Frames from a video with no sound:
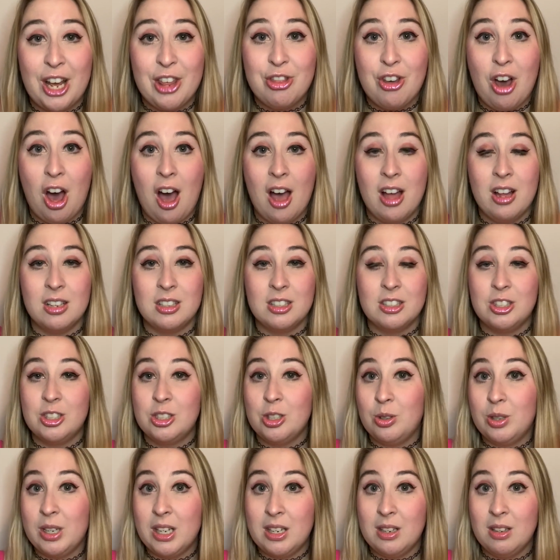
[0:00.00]
I thought
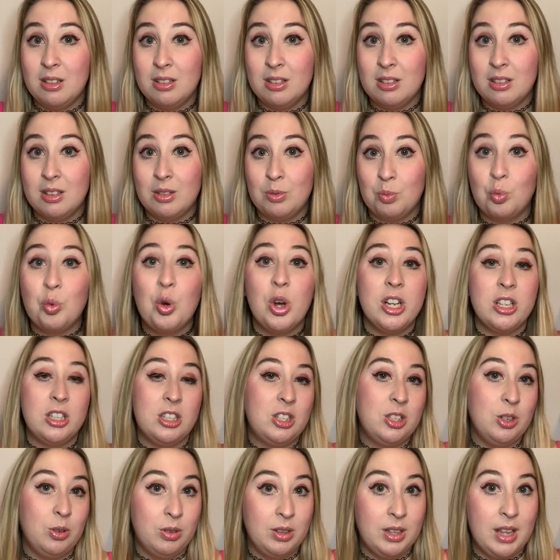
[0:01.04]
would
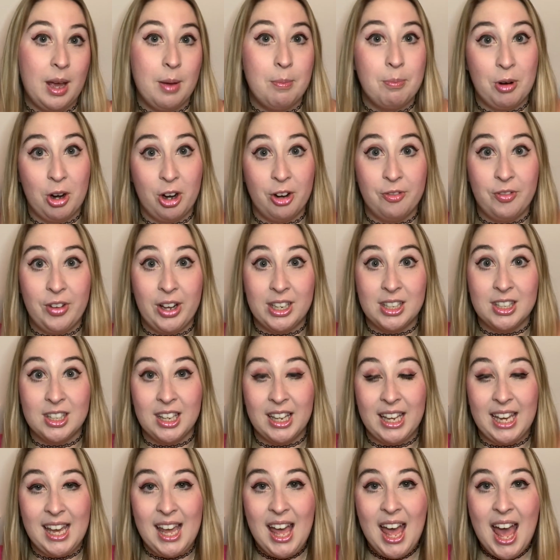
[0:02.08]
suit them
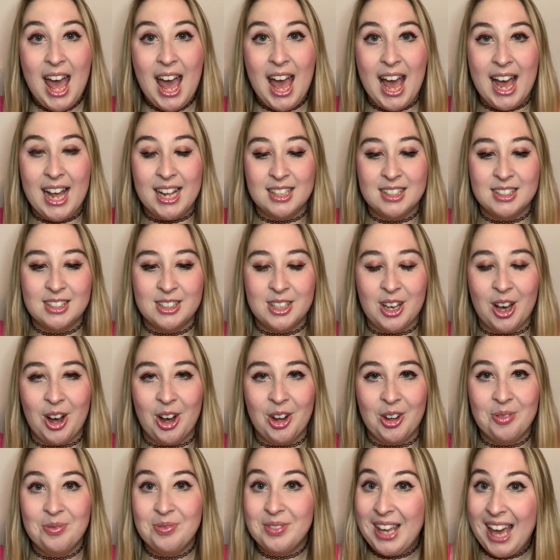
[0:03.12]
perfectly. And
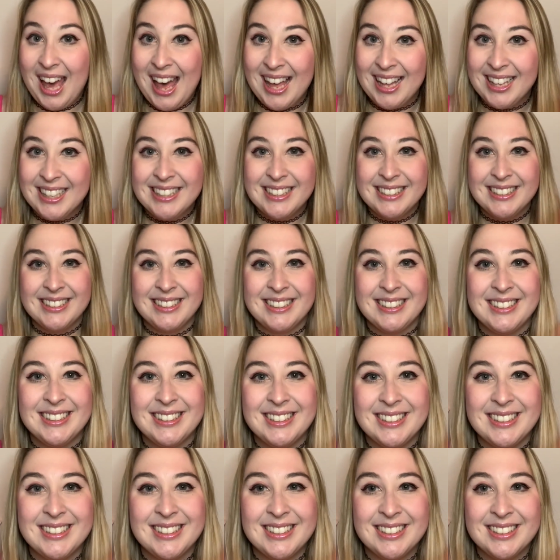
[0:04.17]
so, yeah.
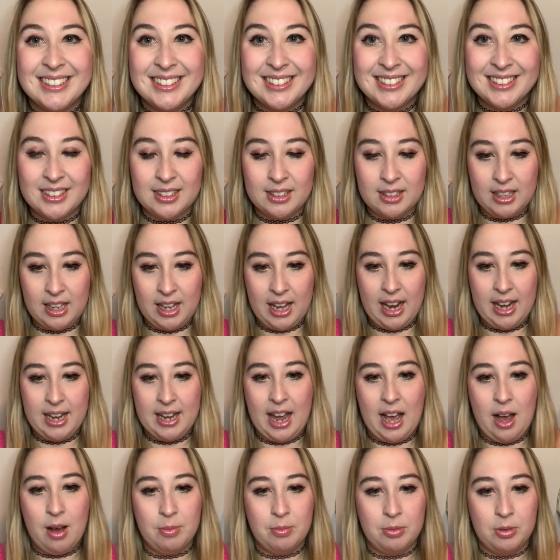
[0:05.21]
And
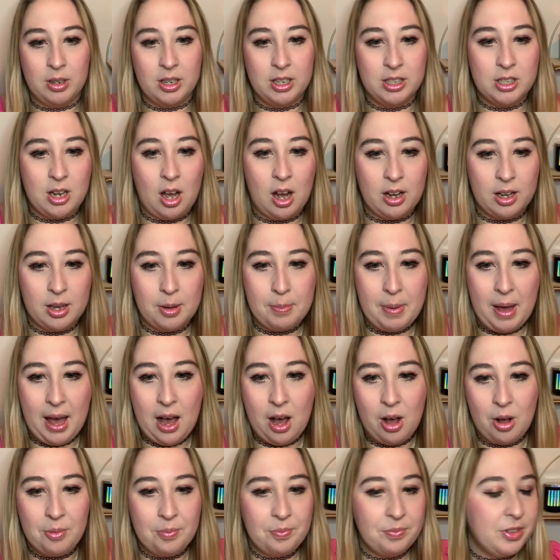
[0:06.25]
now I'm going to talk
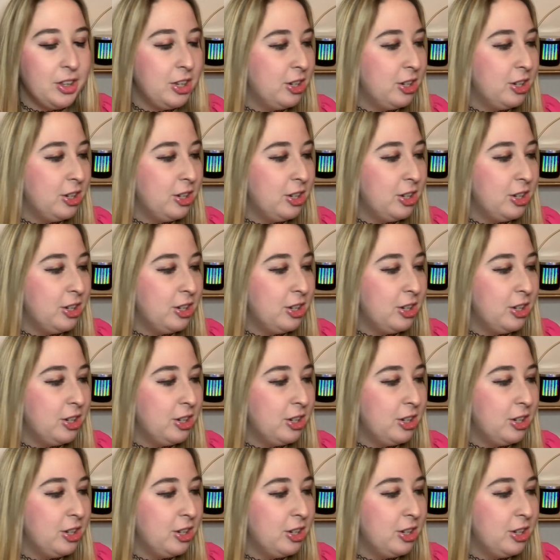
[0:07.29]
about